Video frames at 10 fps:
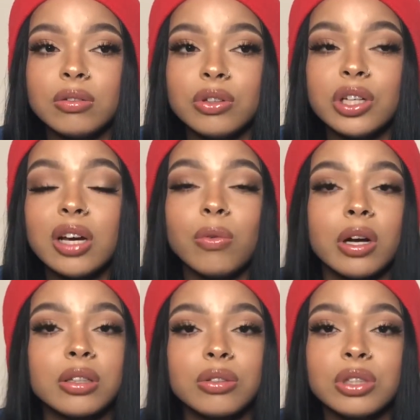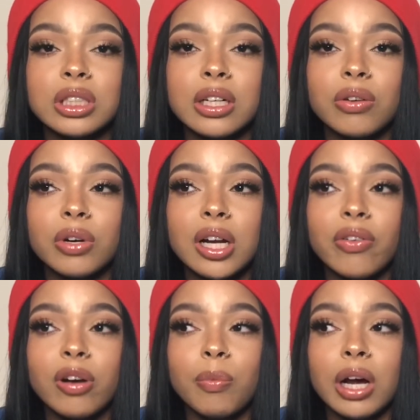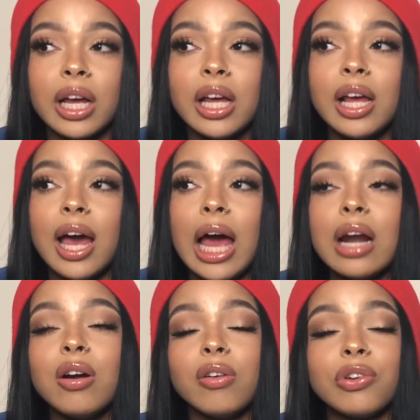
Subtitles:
you can work through shit or whatever, but I don't know,